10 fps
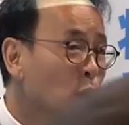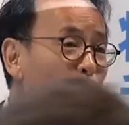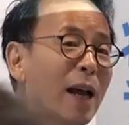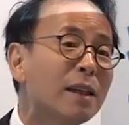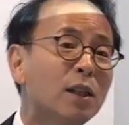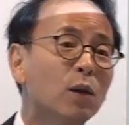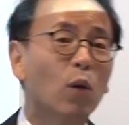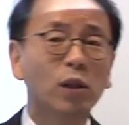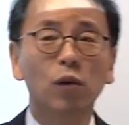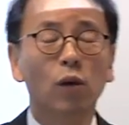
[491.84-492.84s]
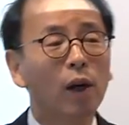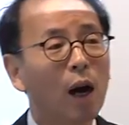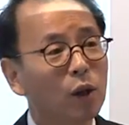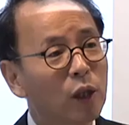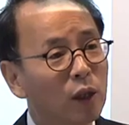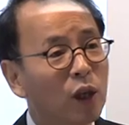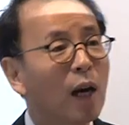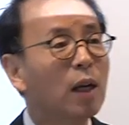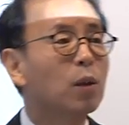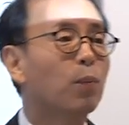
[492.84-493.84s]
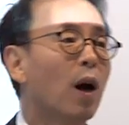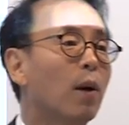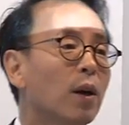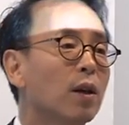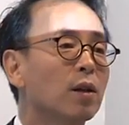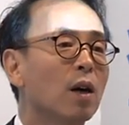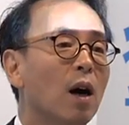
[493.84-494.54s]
that's what's going on in China. China's problem is